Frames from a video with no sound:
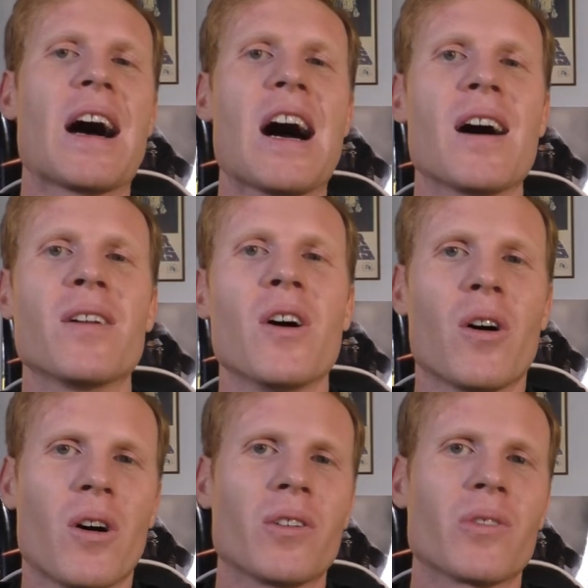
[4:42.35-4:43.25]
and Han
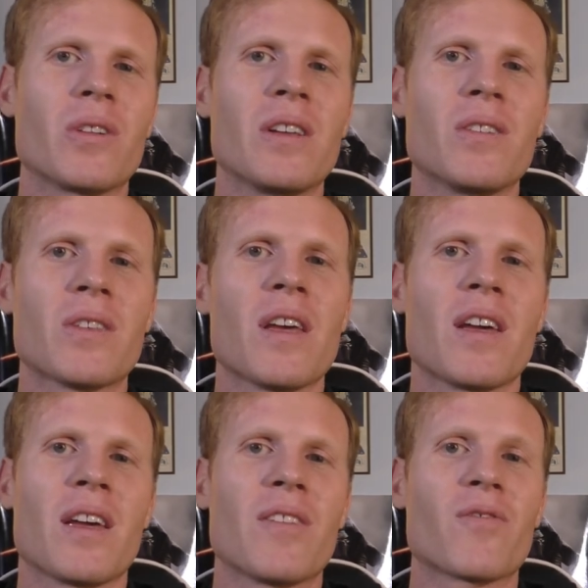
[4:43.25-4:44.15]
on their knees
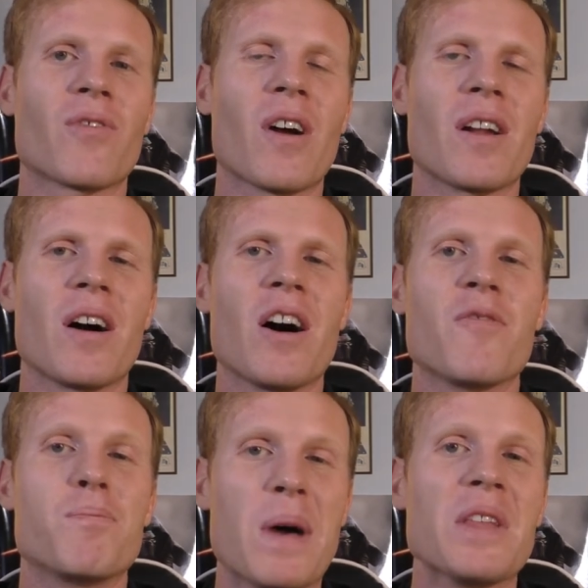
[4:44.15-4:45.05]
in front
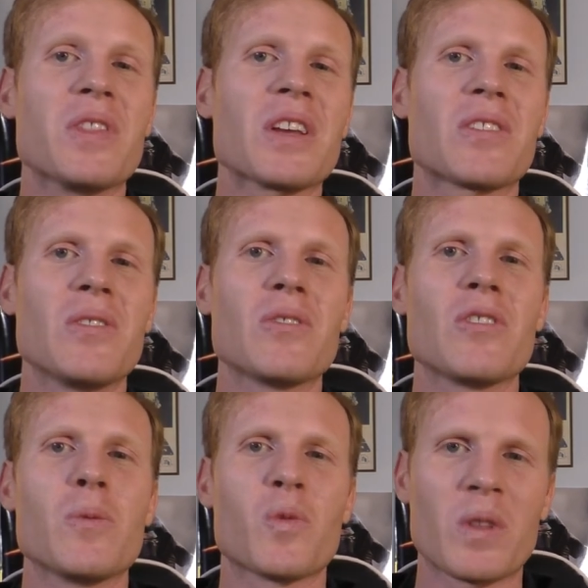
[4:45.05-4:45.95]
of Benthic Two
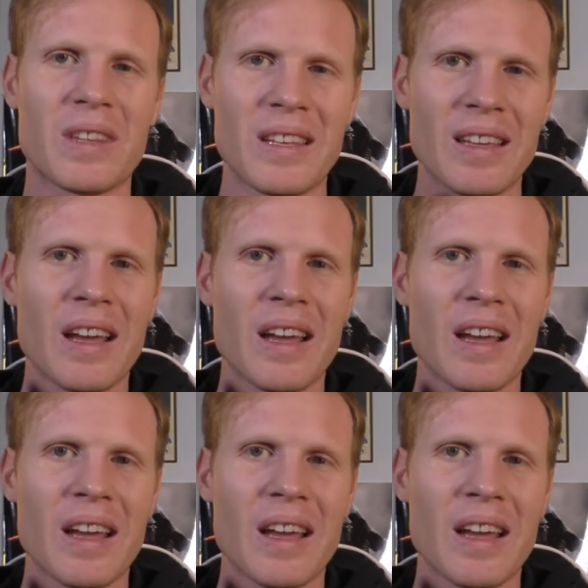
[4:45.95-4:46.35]
Tubes with the